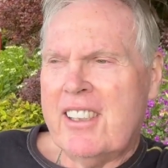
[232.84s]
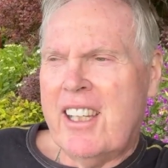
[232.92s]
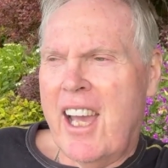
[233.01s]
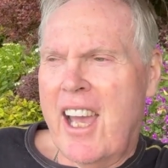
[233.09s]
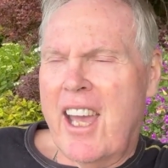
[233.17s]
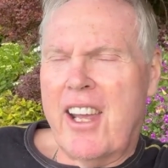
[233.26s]

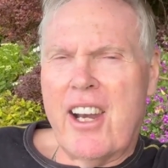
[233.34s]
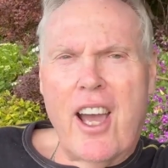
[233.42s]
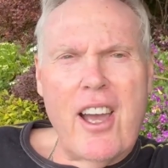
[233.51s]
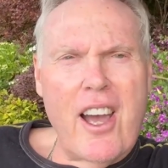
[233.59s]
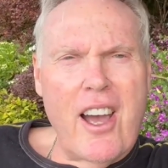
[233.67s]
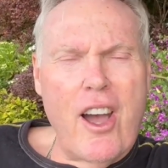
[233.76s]
And
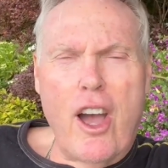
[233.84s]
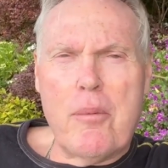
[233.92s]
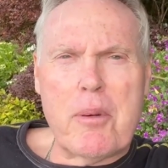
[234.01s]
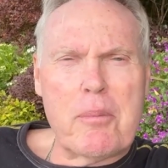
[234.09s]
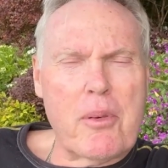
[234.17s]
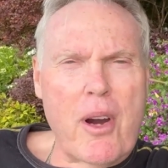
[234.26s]
I hope
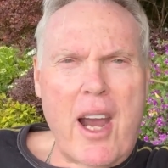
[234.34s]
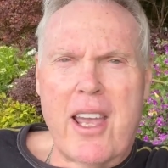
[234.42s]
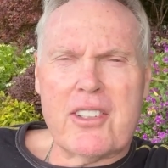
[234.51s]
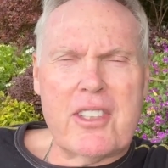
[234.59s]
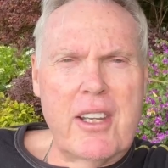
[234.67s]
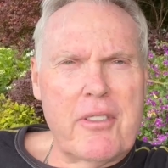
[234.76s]
and pray
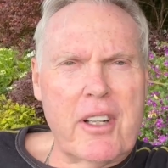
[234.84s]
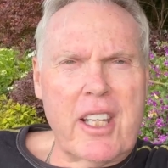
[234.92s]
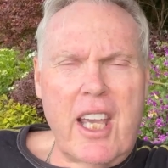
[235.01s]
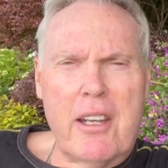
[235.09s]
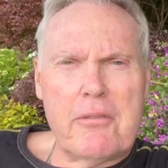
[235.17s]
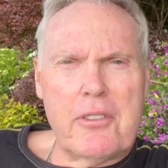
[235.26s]
it's never
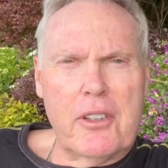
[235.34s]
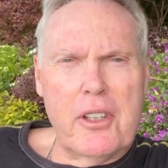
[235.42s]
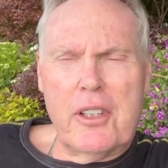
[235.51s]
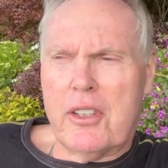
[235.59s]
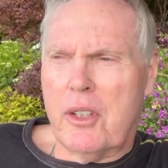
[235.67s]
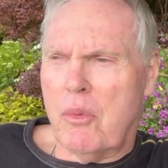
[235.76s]
again for
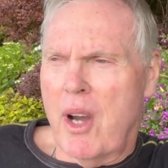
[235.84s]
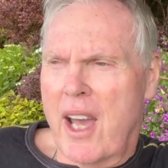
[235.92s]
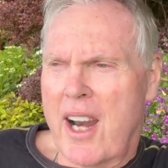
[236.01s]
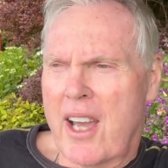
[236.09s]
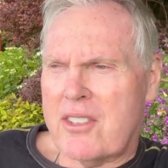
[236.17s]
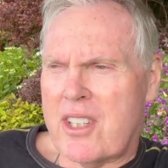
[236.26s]
her in the White
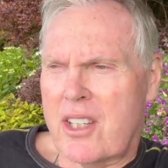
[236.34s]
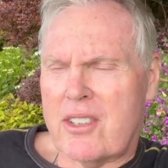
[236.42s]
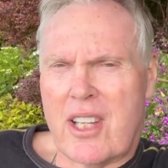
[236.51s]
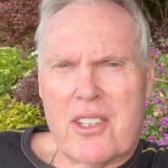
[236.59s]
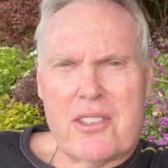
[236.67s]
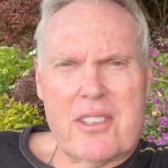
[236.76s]
House.
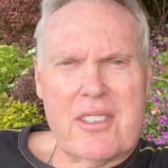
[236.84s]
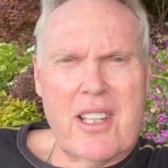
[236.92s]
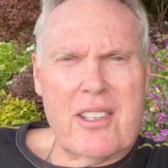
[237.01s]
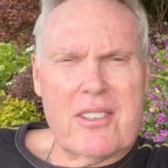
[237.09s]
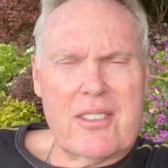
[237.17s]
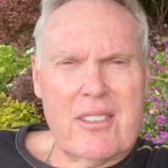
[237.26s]

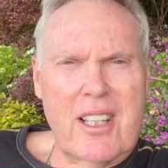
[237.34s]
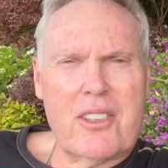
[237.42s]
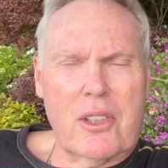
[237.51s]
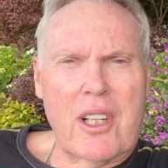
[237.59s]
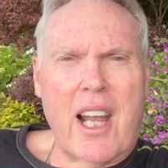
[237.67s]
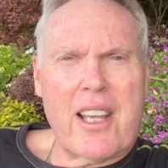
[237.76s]

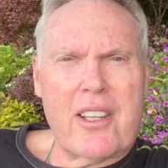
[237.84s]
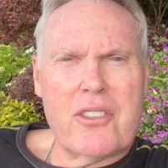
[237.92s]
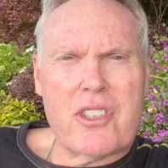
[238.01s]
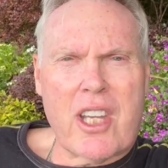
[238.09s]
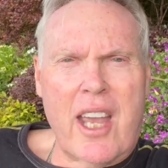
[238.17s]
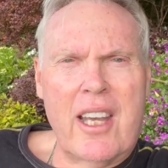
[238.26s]
That's all I can
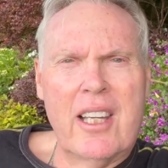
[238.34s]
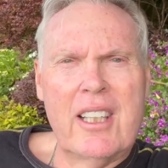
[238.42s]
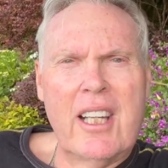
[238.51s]
say.